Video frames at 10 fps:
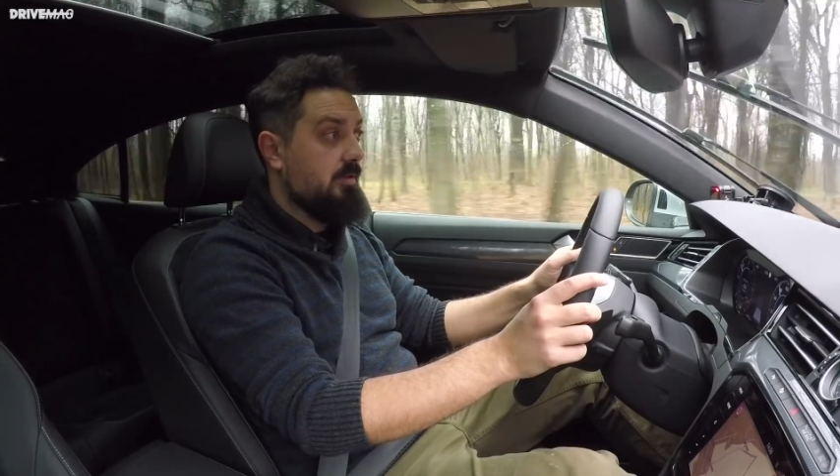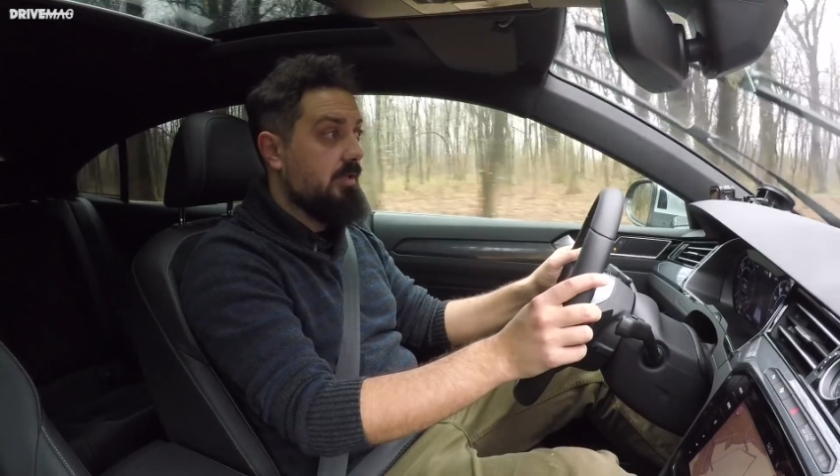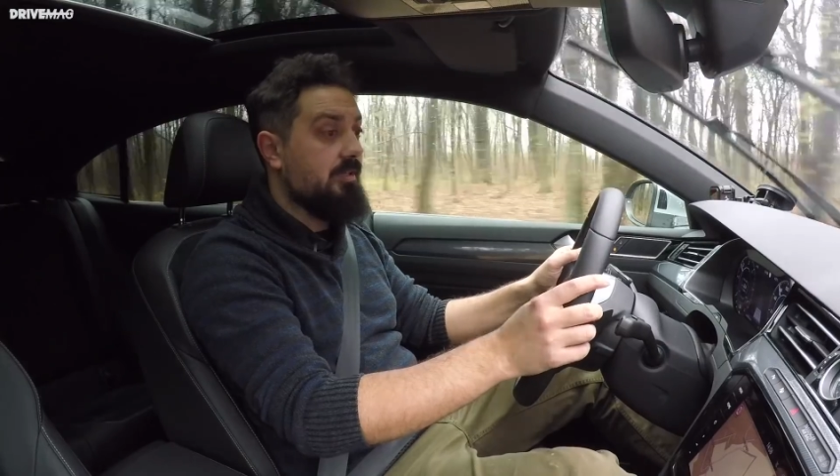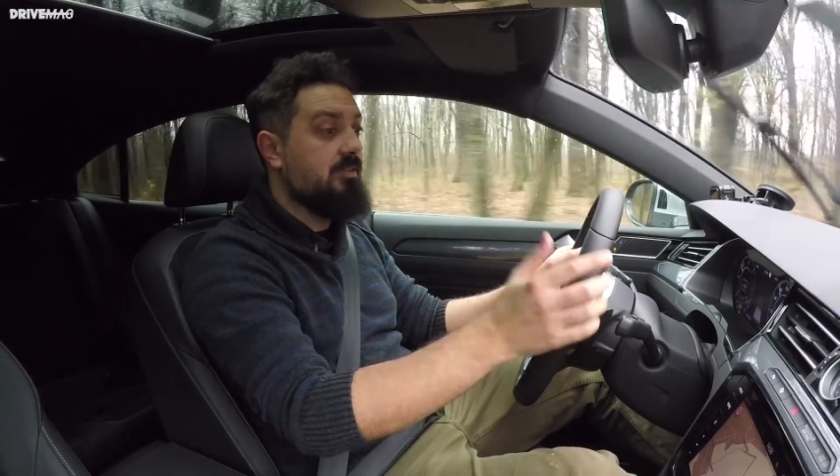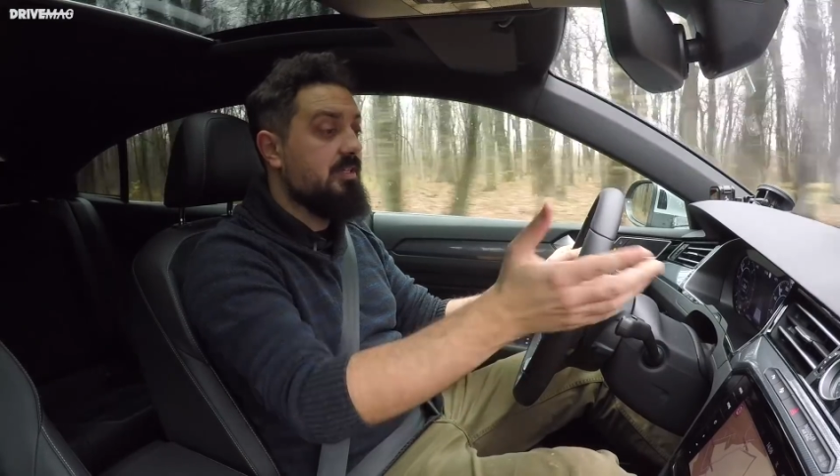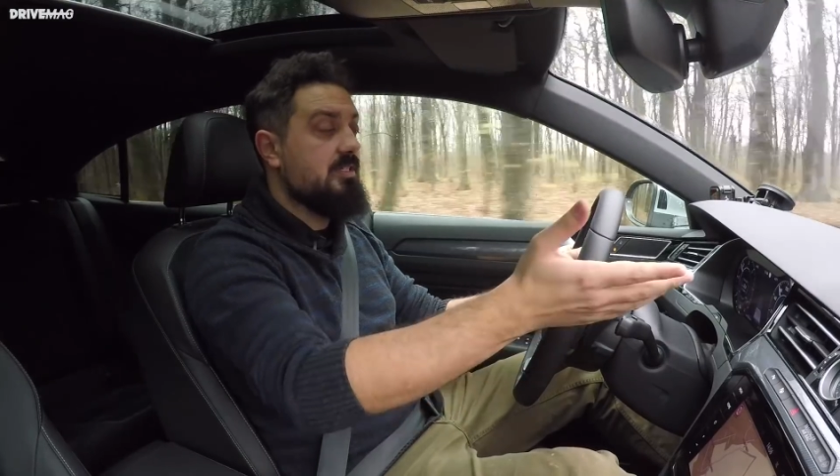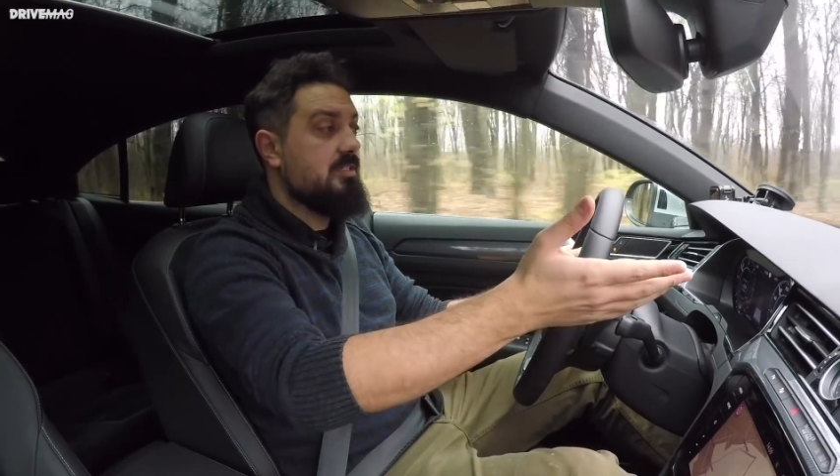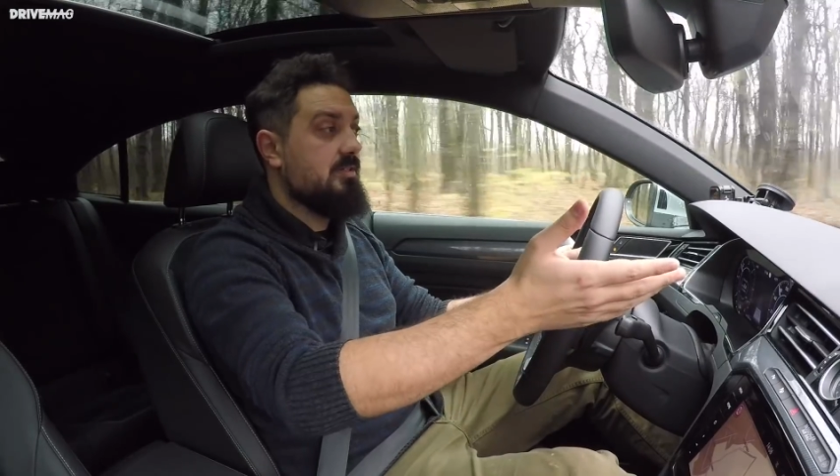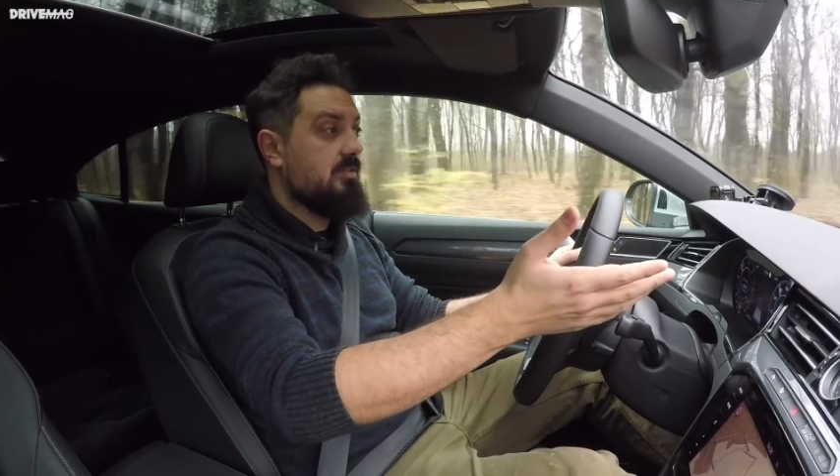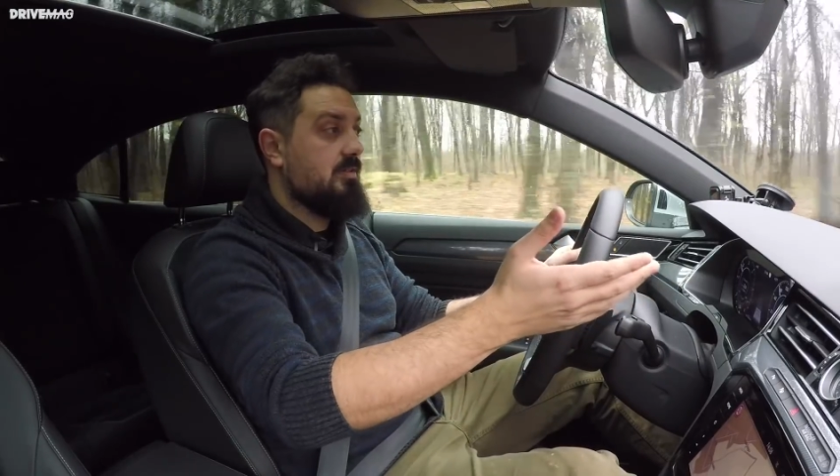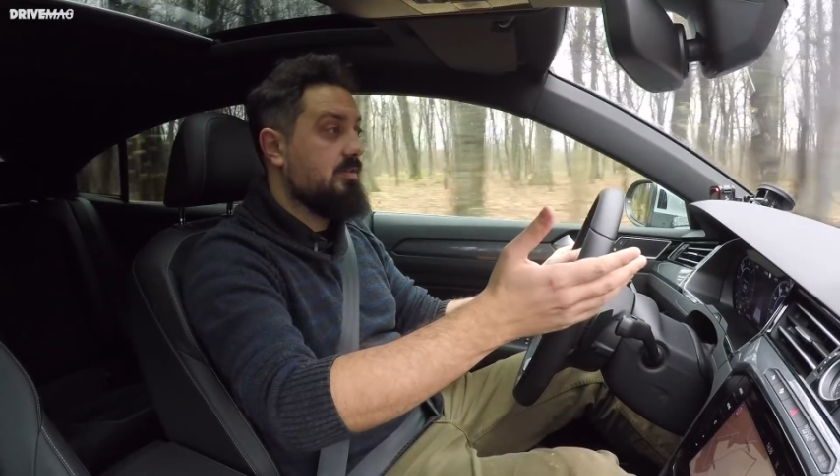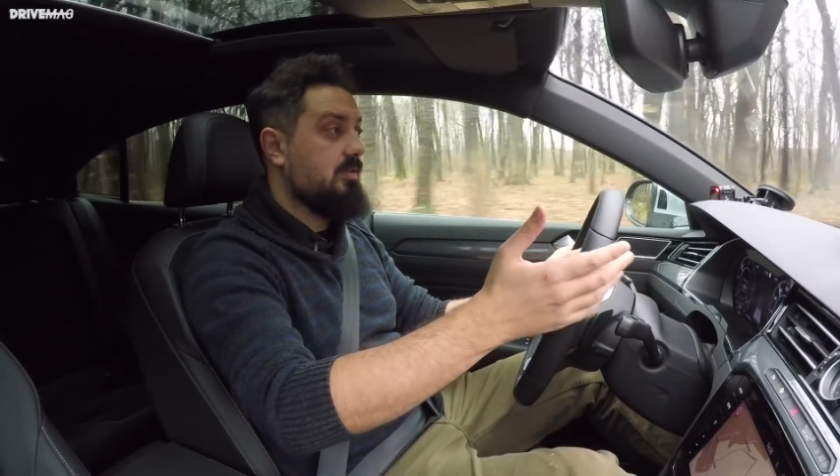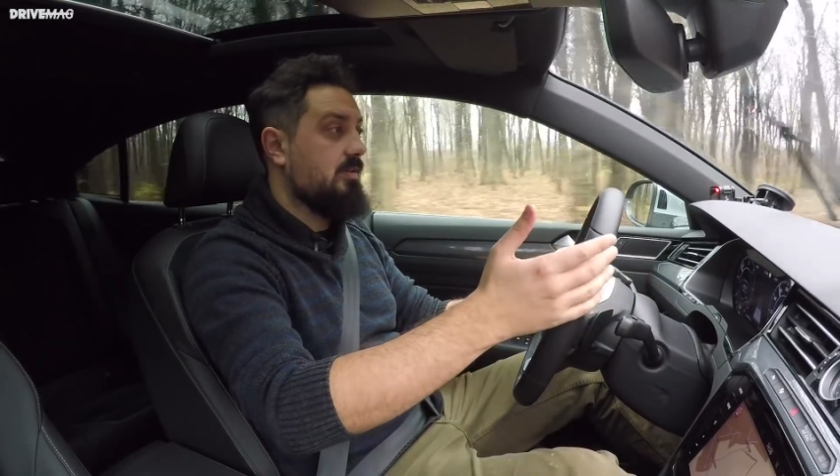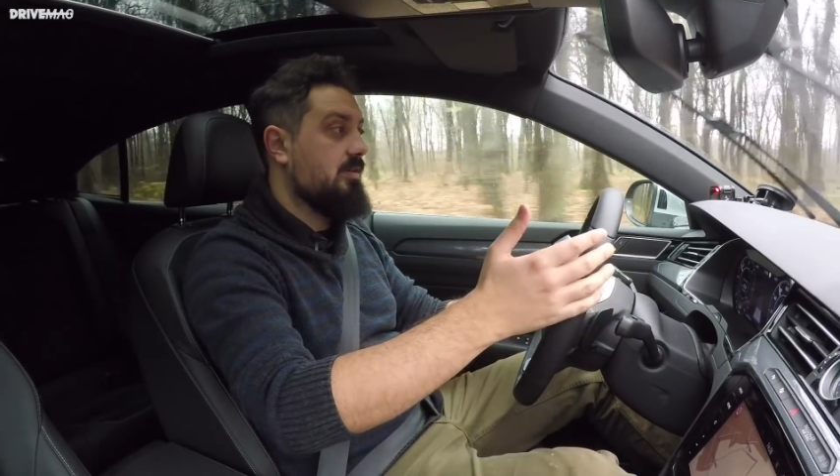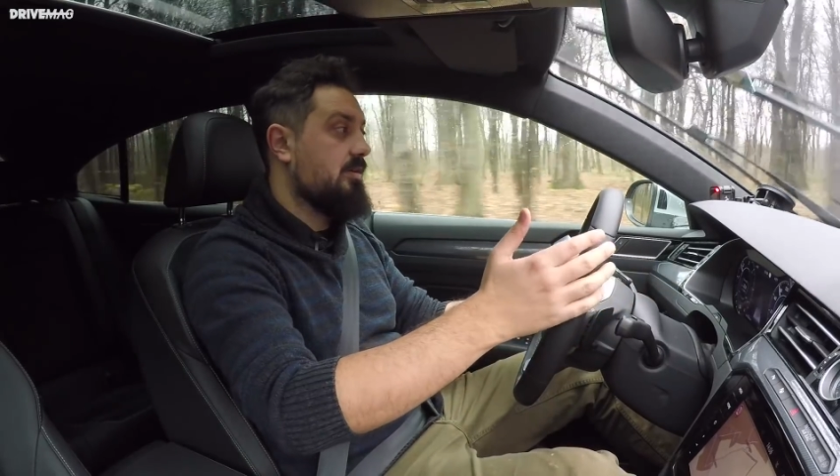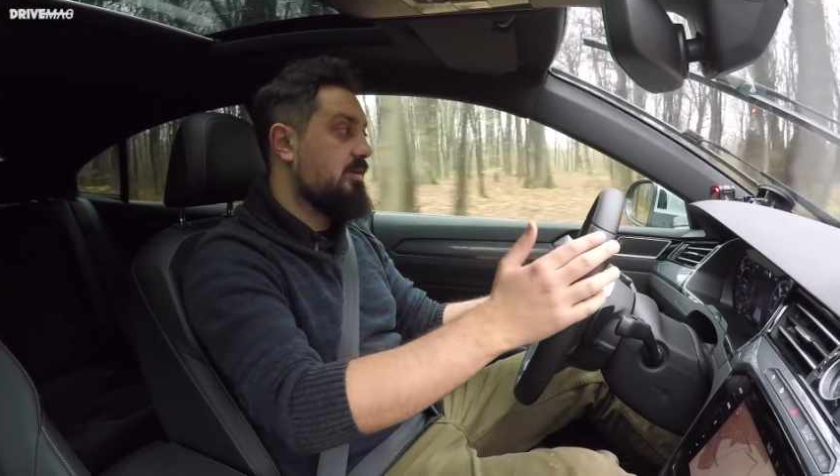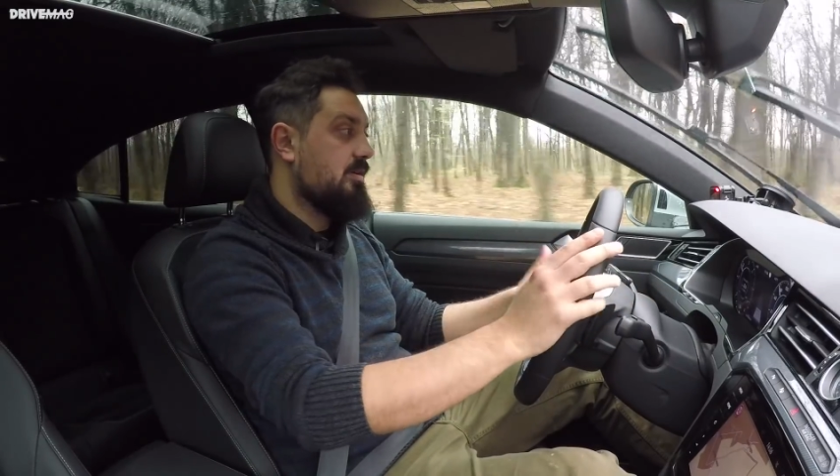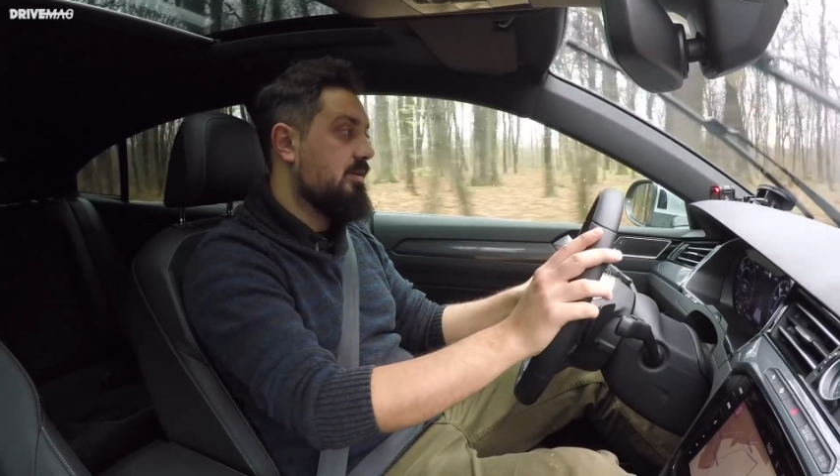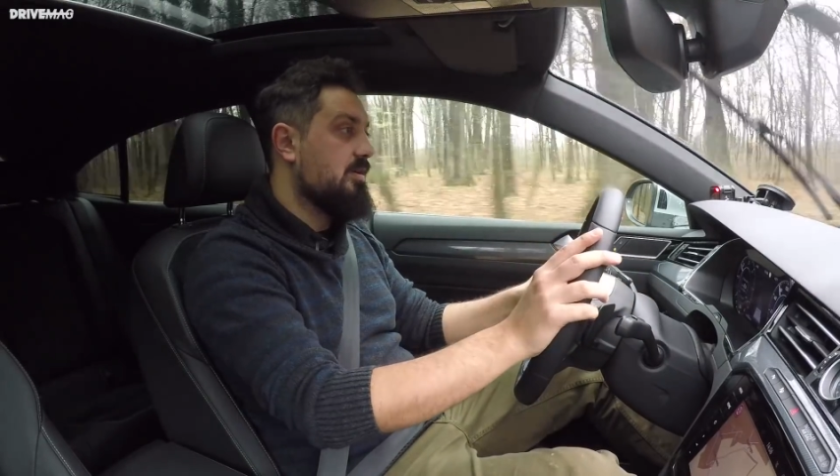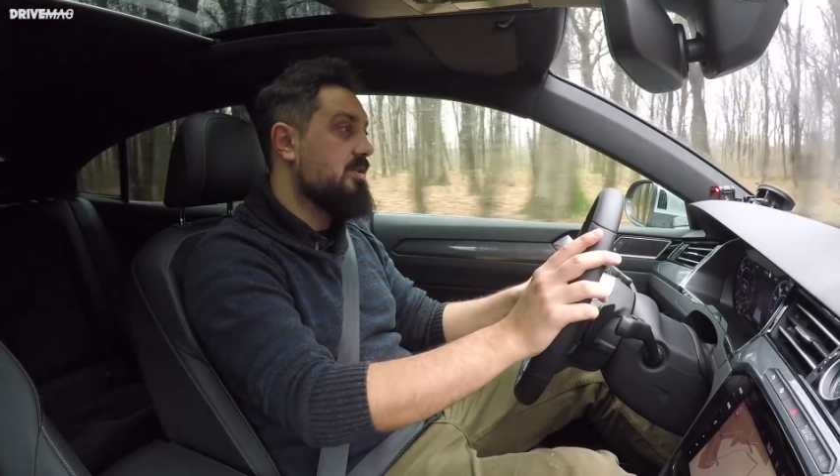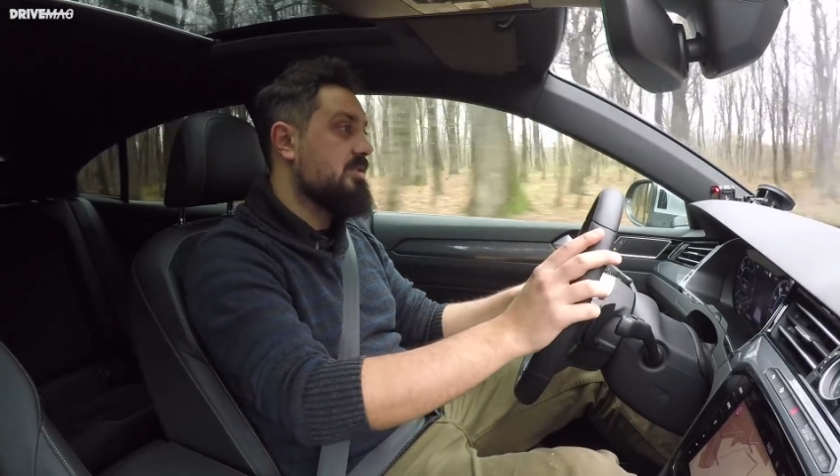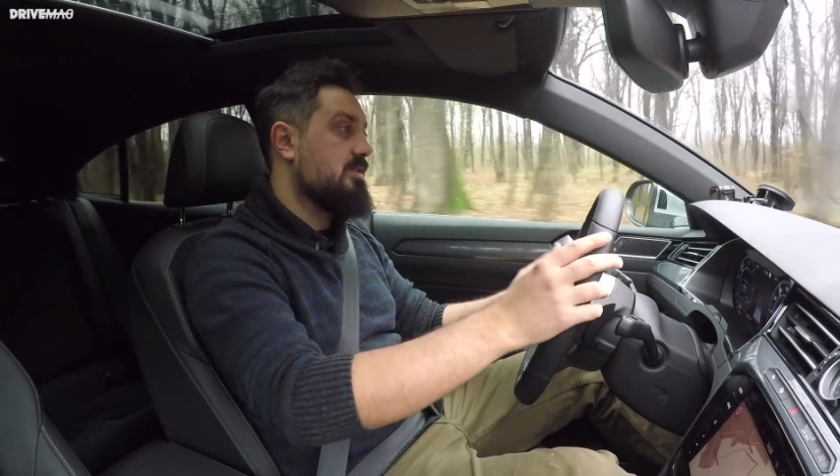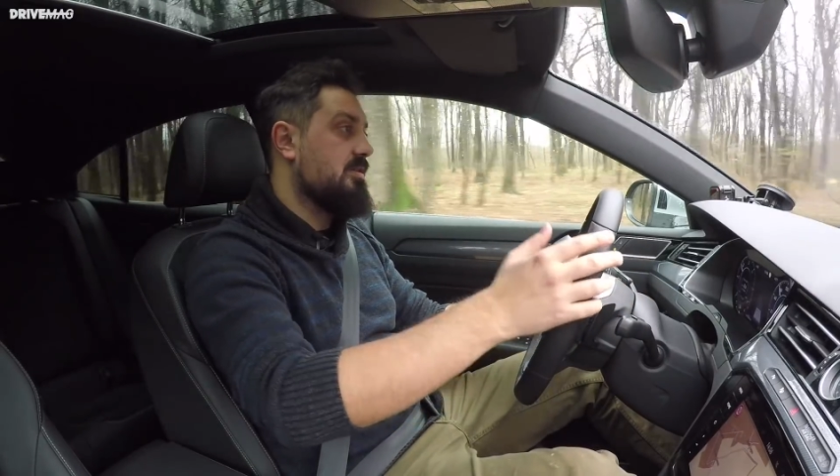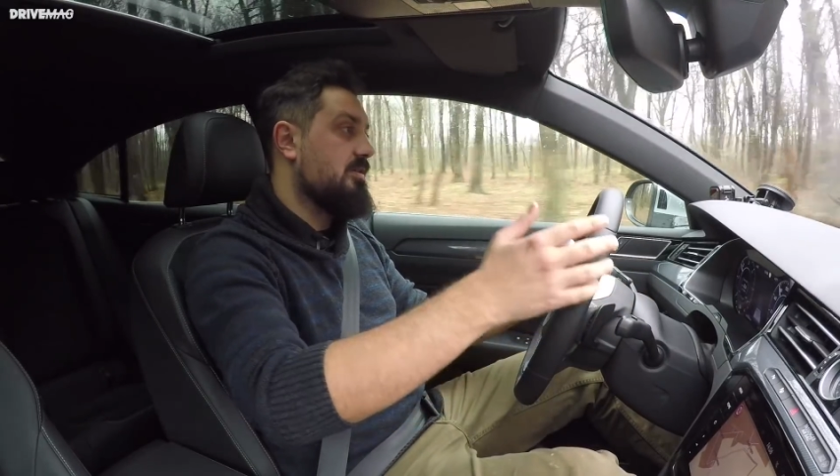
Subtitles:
And this is